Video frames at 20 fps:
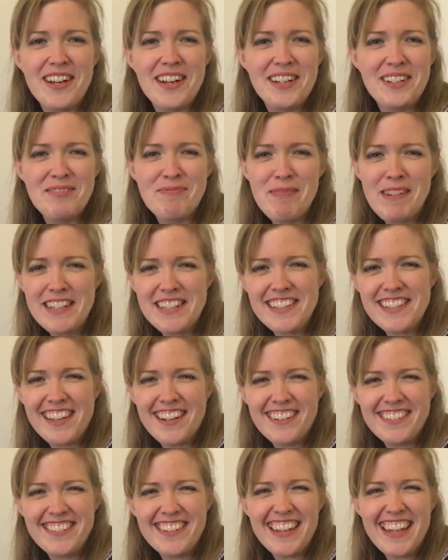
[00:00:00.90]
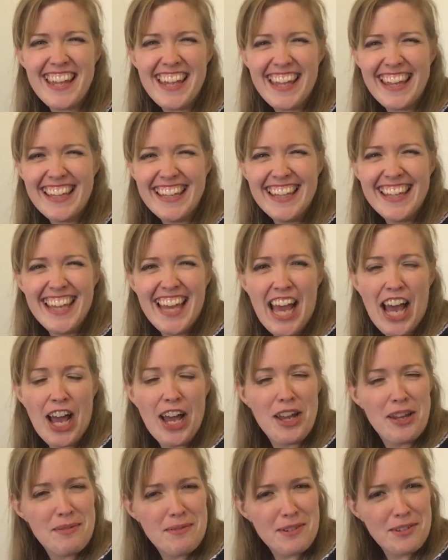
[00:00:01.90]
everyone, Mrs. Carter here. I
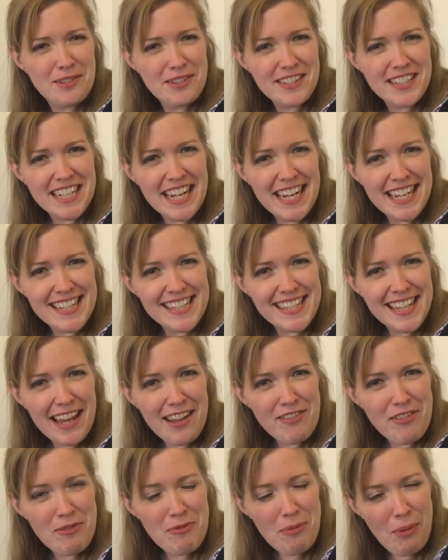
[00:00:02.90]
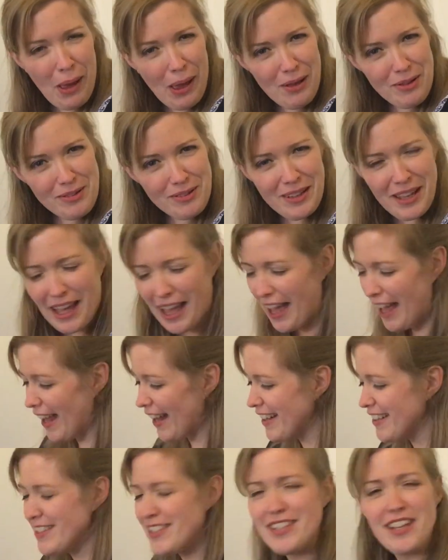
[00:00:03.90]
hope you're all staying safe and well
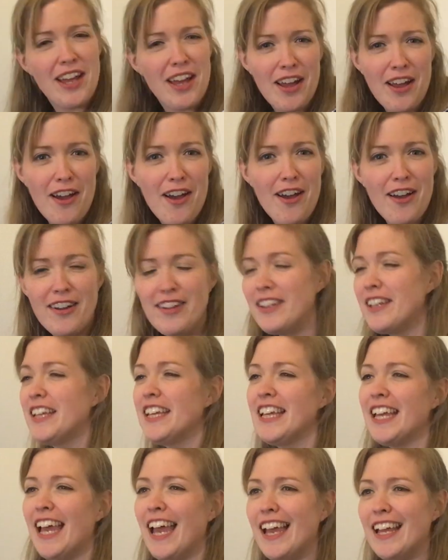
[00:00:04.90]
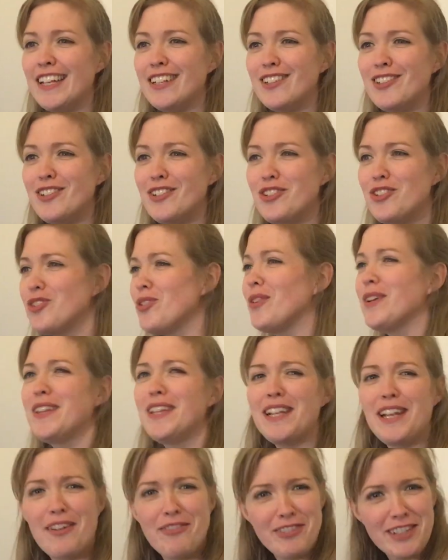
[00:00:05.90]
and are enjoying
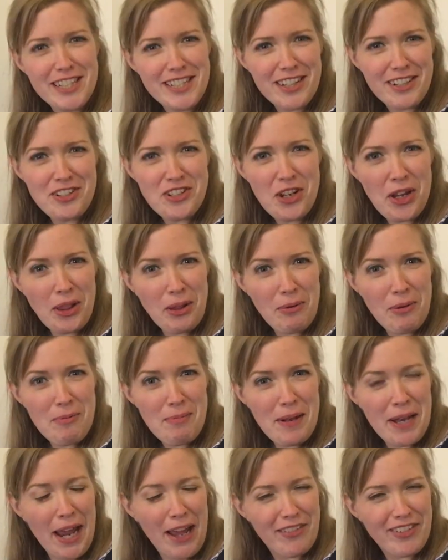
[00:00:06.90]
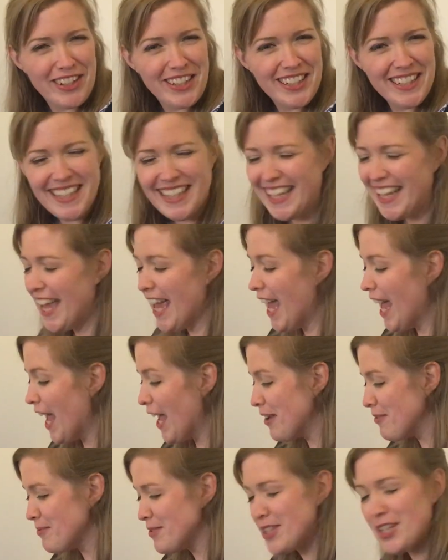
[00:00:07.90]
the lovely sunshine that we've been having.
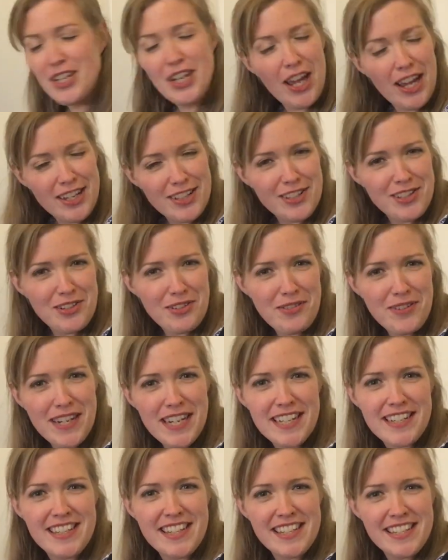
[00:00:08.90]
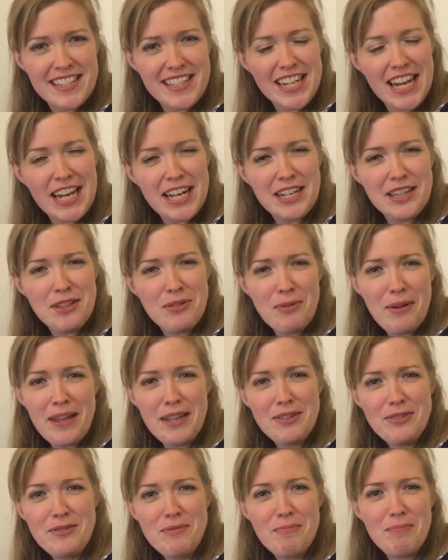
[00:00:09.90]
Tonight's story is The Snail and the
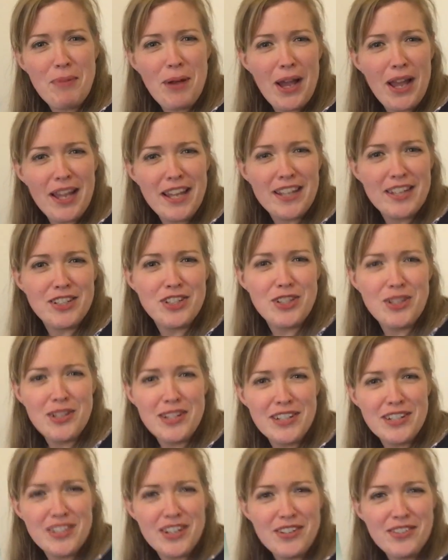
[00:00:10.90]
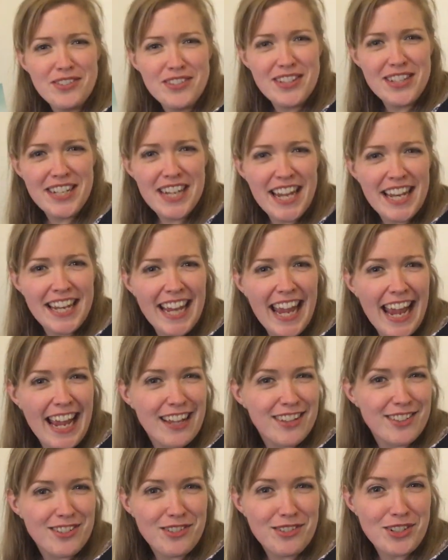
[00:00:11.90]
Whale by Julia Donaldson and
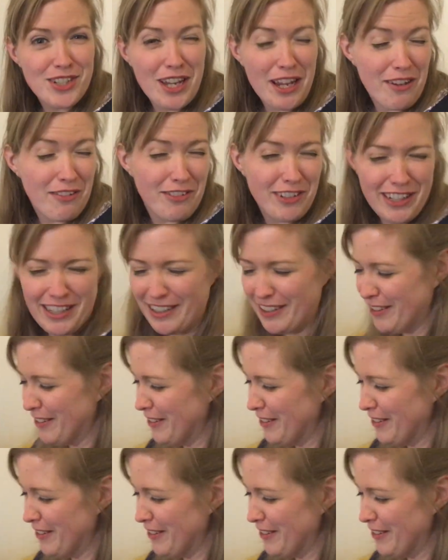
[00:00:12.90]
Axel Scheffler.